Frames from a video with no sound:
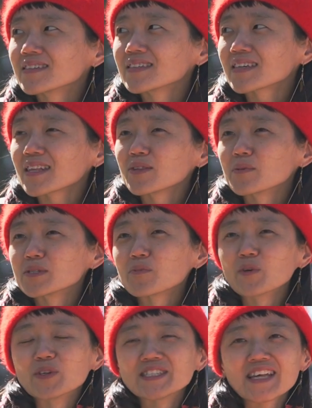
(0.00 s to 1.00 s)
get those
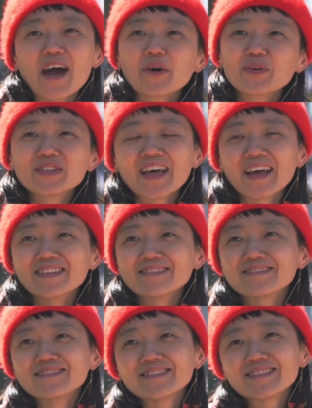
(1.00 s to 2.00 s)
words out
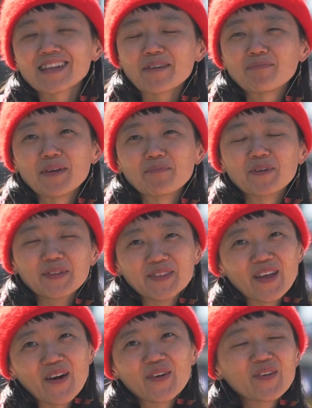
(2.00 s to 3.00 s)
and let people
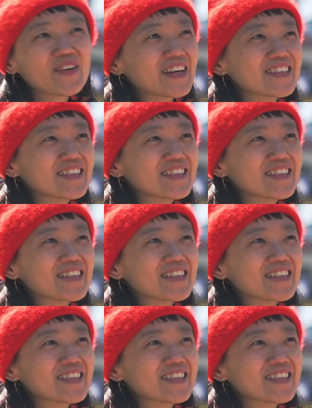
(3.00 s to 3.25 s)
know